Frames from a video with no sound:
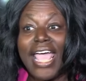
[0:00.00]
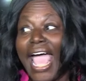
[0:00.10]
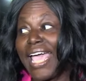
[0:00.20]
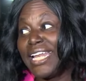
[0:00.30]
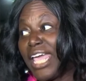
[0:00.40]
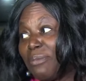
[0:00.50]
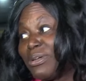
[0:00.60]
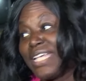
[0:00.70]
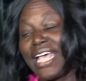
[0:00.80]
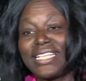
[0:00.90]
Odessa
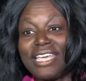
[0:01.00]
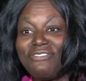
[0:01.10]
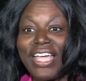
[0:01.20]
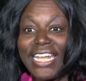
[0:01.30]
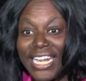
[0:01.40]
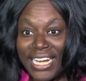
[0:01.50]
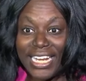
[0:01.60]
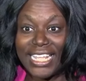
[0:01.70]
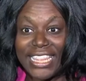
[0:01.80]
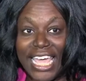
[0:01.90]
Sanchez was
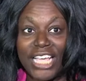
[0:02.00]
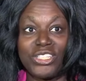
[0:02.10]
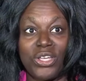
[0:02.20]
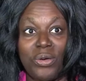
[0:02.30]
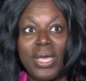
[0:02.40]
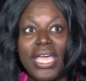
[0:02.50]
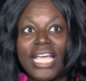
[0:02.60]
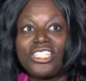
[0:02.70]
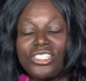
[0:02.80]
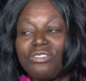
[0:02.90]
babysitting her one year old
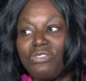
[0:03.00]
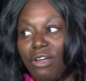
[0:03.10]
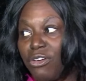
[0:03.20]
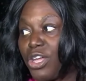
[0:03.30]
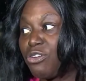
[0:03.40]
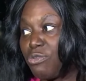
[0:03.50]
grandchild while this